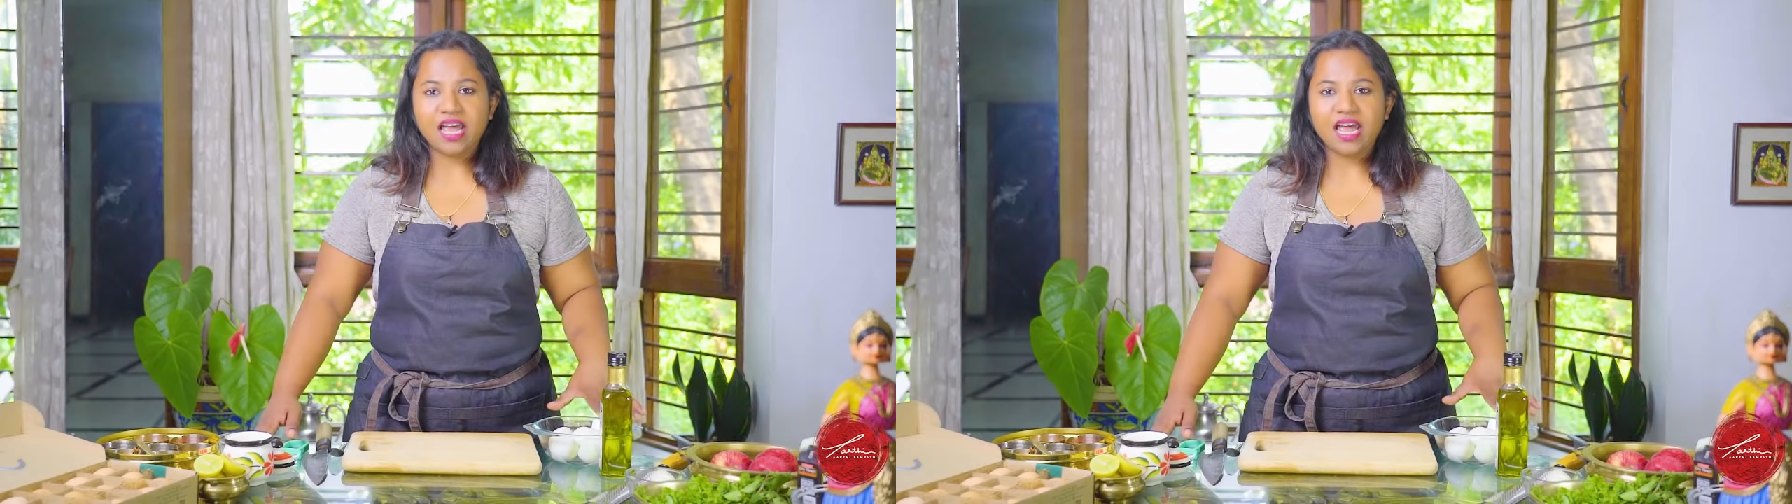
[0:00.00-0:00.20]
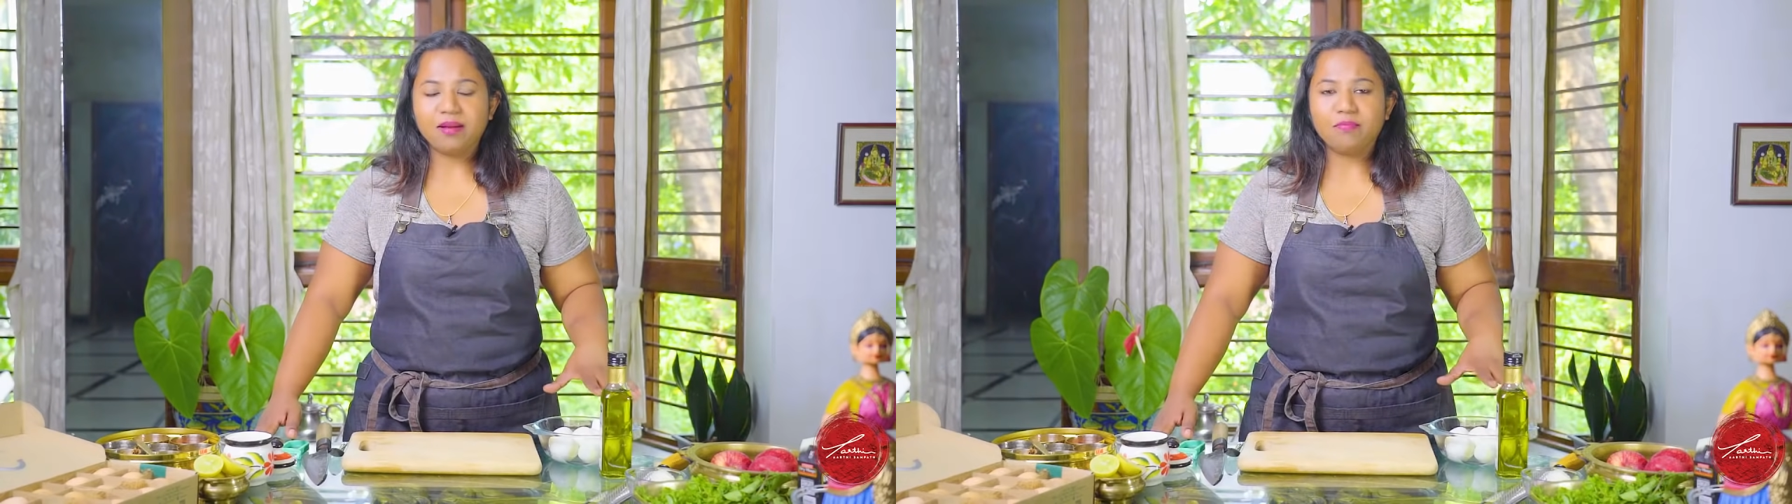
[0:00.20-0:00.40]

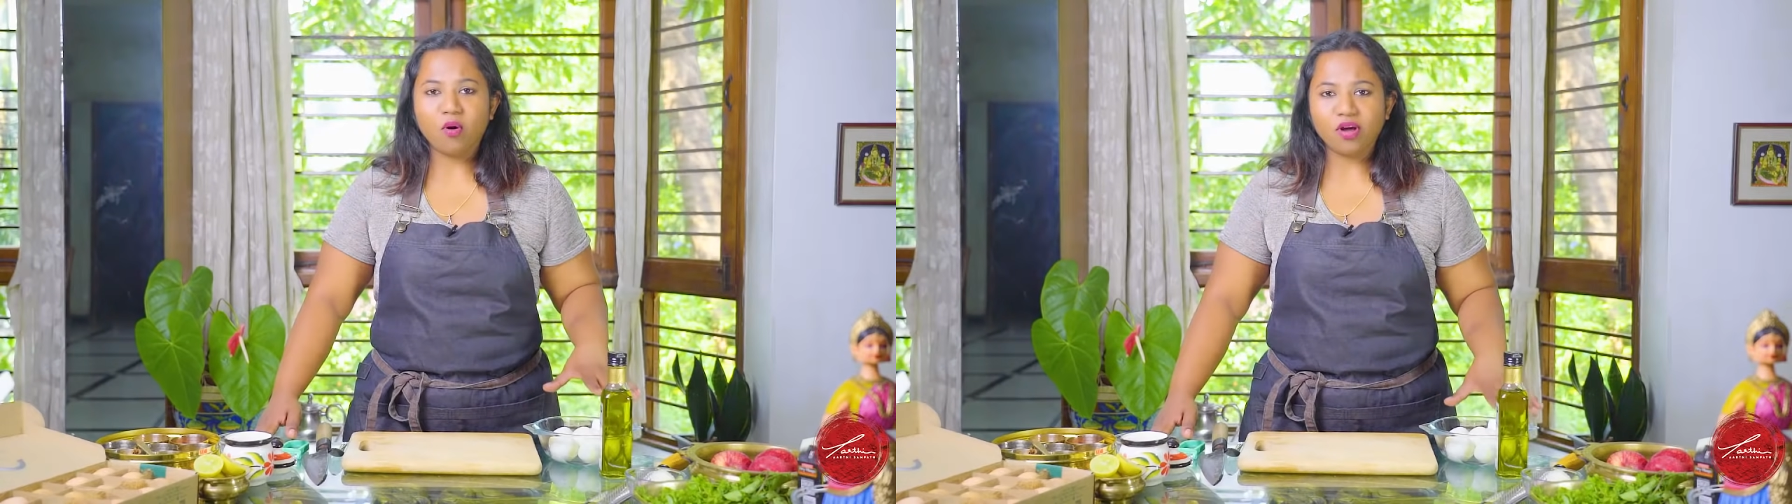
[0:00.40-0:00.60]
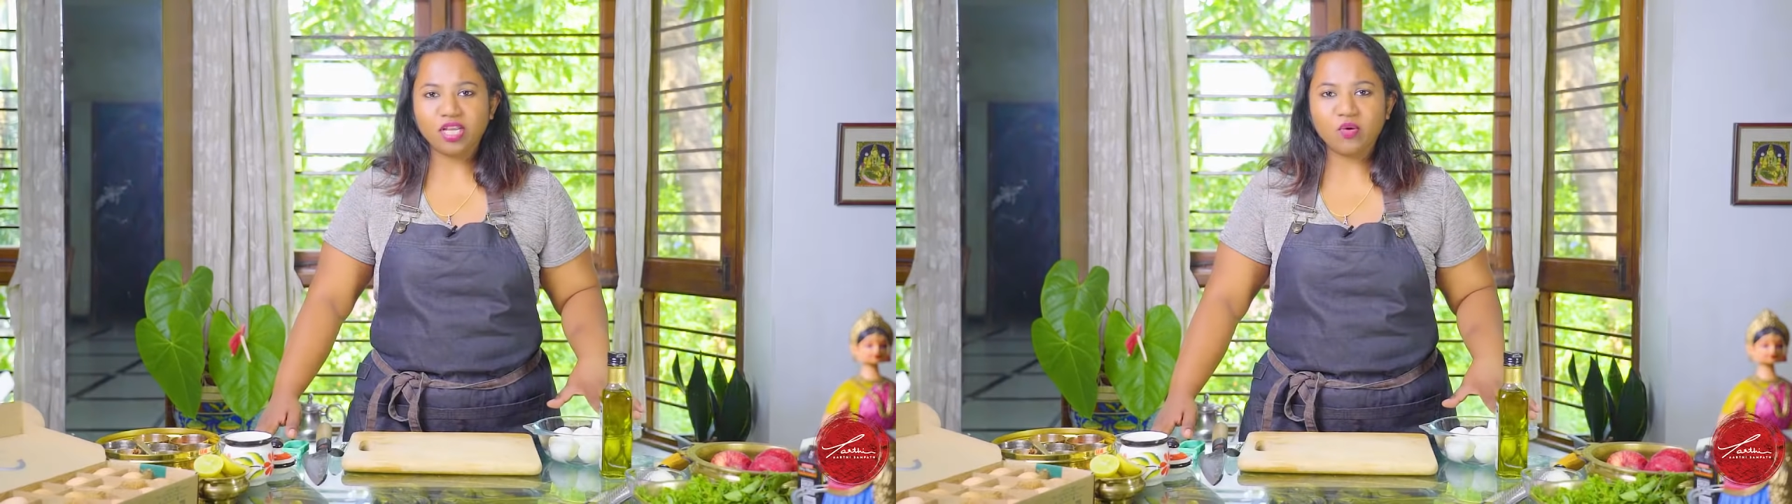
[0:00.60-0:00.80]
in
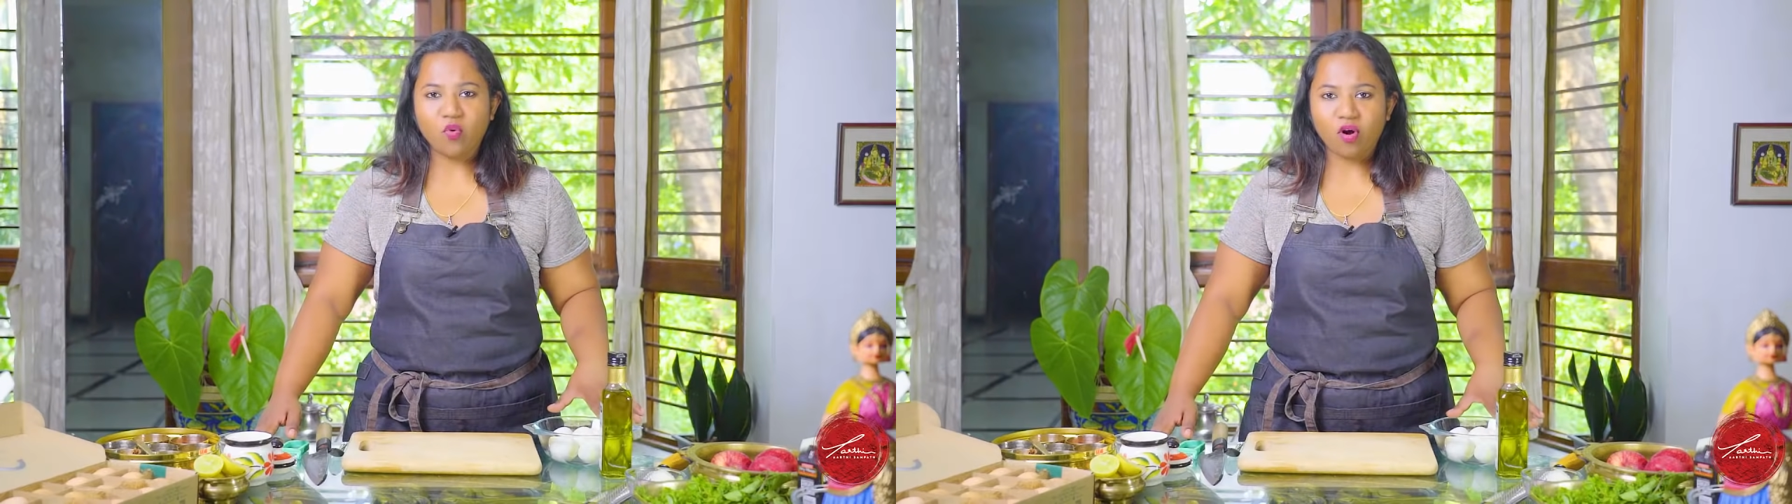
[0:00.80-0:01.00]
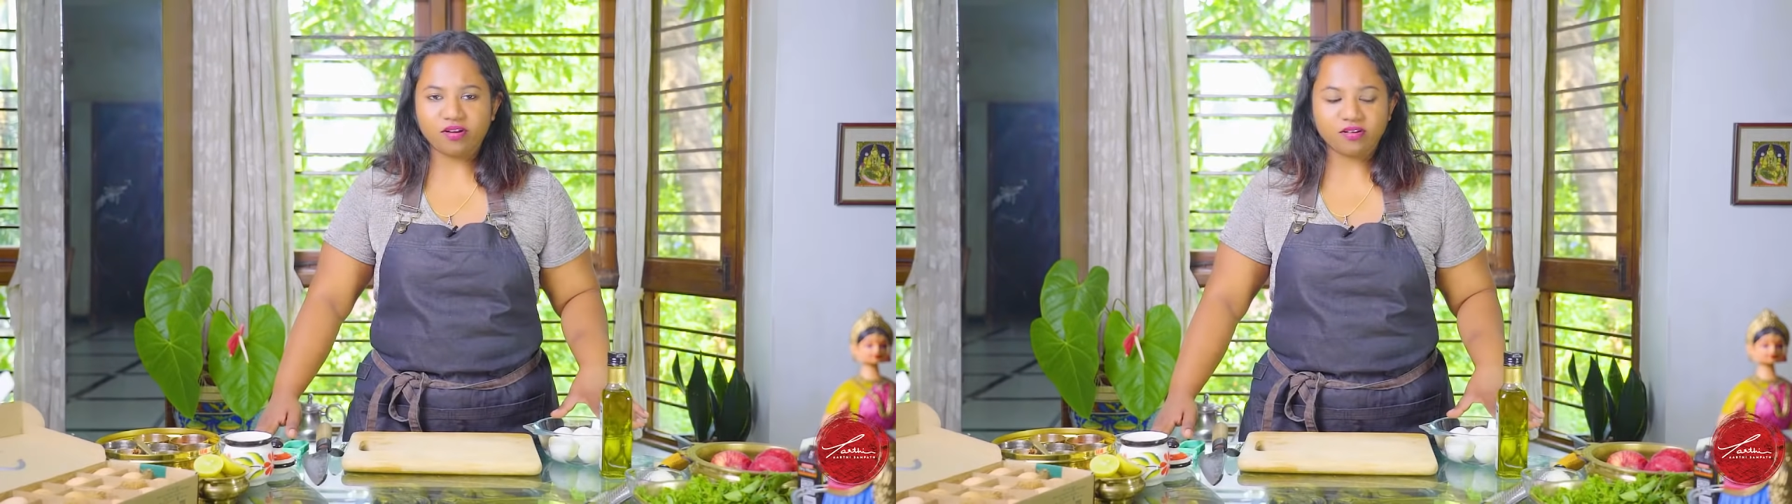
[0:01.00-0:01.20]
boiling
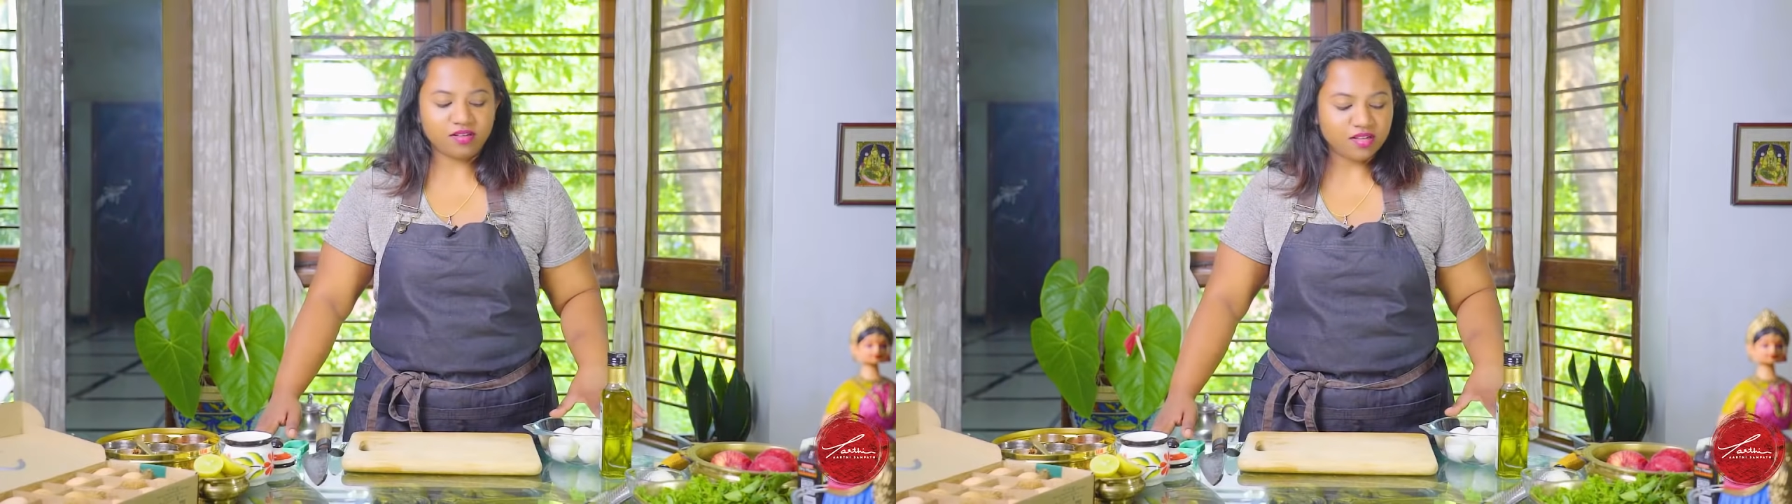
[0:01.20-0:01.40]
water.